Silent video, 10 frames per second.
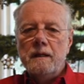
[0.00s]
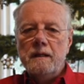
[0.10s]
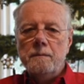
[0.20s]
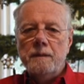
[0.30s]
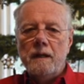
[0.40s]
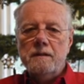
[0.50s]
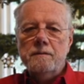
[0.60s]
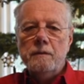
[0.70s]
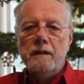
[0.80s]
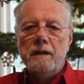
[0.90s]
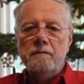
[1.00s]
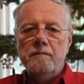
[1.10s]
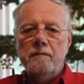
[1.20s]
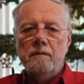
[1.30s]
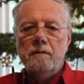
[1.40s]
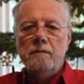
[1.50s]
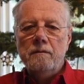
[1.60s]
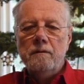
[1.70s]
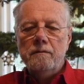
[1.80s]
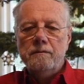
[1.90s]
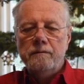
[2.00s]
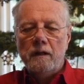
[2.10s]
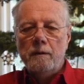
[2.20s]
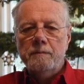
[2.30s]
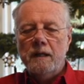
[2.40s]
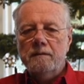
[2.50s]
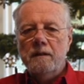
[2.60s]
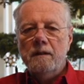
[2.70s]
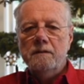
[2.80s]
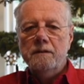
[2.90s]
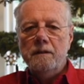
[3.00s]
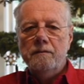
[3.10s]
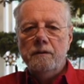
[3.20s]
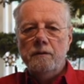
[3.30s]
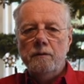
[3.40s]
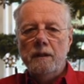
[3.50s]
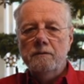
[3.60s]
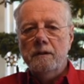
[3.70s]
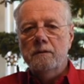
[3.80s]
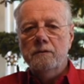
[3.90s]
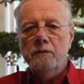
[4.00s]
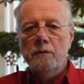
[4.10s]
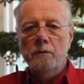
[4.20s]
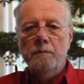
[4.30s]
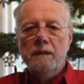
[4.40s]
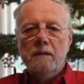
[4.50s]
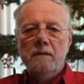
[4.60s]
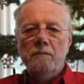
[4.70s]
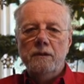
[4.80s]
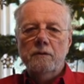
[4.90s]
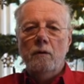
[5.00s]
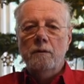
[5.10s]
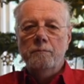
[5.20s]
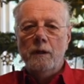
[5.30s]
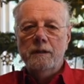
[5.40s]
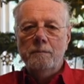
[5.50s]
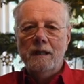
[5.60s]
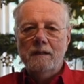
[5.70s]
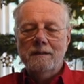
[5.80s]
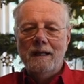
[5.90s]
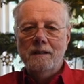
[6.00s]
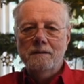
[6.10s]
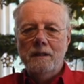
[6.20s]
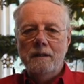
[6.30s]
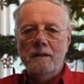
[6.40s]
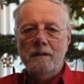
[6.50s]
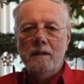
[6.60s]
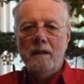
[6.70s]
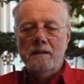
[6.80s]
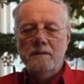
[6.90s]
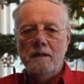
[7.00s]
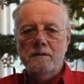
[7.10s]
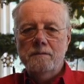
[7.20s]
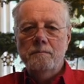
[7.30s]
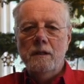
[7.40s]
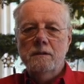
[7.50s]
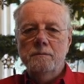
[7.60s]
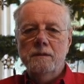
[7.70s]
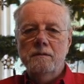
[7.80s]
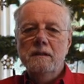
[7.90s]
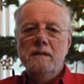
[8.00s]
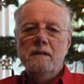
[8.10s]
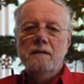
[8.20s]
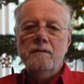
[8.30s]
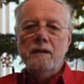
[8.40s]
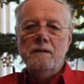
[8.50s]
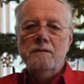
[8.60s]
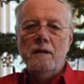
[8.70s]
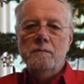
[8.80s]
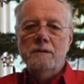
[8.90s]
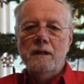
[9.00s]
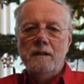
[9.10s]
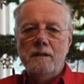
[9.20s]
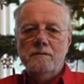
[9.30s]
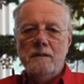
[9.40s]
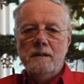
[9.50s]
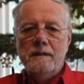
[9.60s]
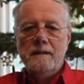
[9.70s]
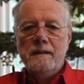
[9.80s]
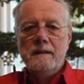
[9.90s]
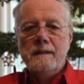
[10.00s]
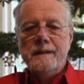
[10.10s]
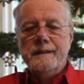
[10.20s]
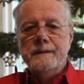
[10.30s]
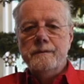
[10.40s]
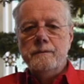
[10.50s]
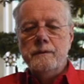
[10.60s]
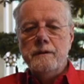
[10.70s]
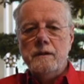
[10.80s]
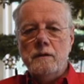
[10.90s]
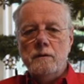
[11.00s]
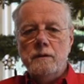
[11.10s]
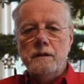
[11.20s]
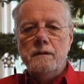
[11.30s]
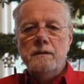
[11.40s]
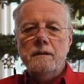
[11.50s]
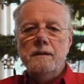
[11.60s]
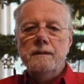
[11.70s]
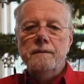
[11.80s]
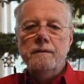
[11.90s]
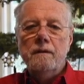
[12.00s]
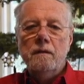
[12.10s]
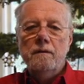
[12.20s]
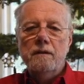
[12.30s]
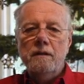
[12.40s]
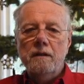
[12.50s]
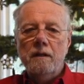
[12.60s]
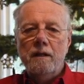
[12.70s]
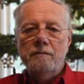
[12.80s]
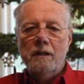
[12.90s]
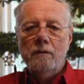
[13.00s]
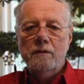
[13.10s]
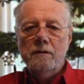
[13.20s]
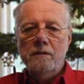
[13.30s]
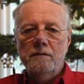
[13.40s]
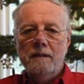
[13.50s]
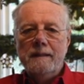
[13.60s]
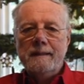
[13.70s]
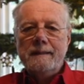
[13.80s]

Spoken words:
In the past, we have developed technology to do a single tube, what's called multiplex assay, that assays multiple things simultaneously. We included all of the DNA viruses